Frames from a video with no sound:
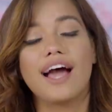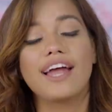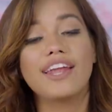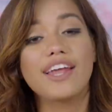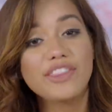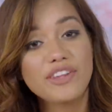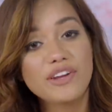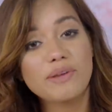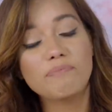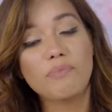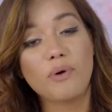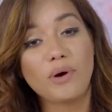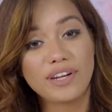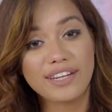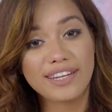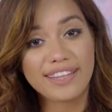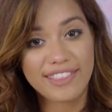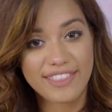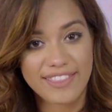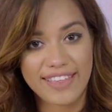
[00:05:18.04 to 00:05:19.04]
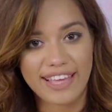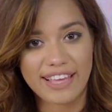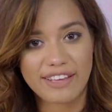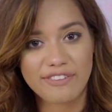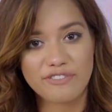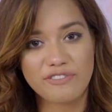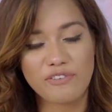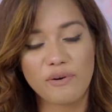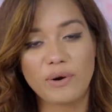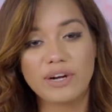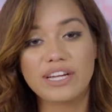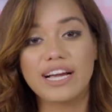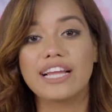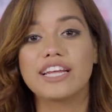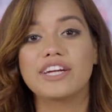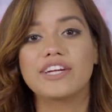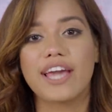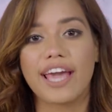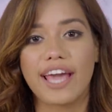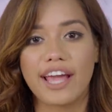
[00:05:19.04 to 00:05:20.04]
Another important thing for
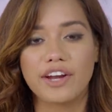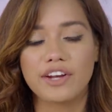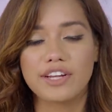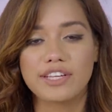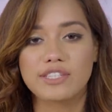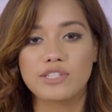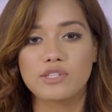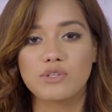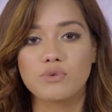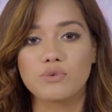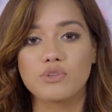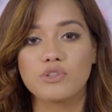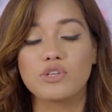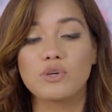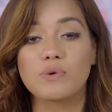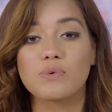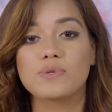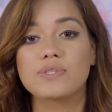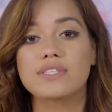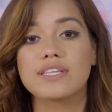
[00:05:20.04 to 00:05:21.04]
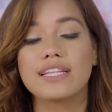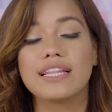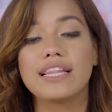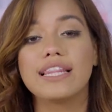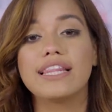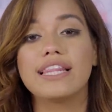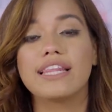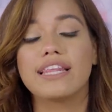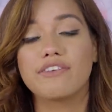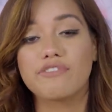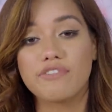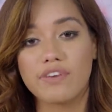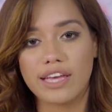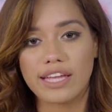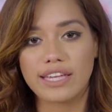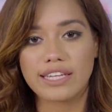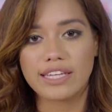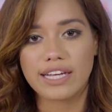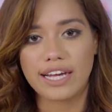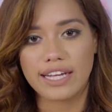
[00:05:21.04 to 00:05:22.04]
colored hair is to use a
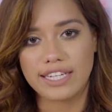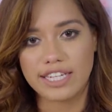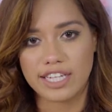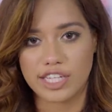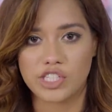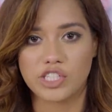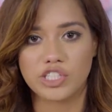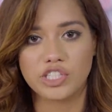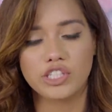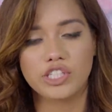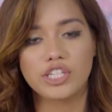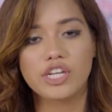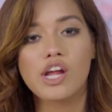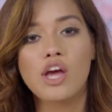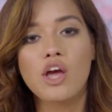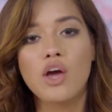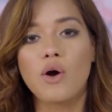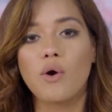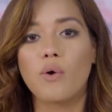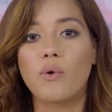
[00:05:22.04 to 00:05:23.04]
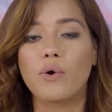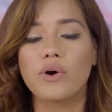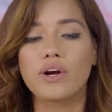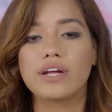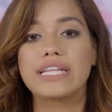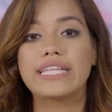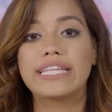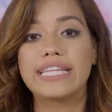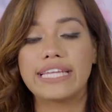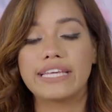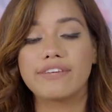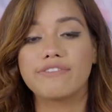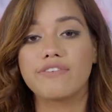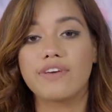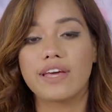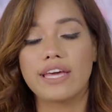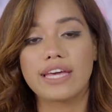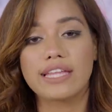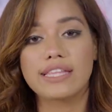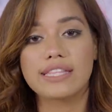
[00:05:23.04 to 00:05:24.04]
leave-in conditioner or a
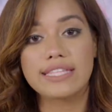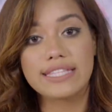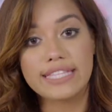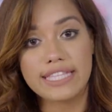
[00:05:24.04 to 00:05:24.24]
leave-in